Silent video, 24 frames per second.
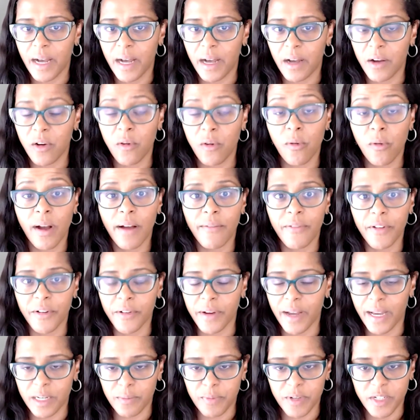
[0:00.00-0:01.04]
uh, whoever,
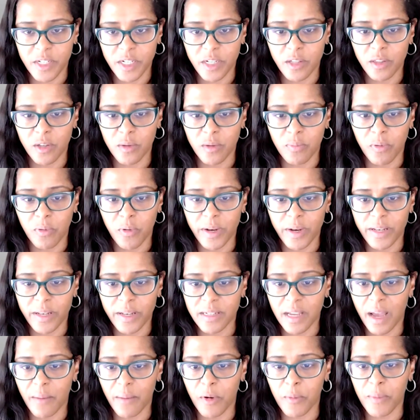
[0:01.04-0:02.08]
at a particular point in
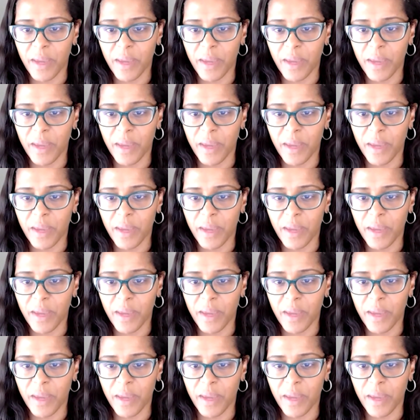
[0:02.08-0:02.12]
time,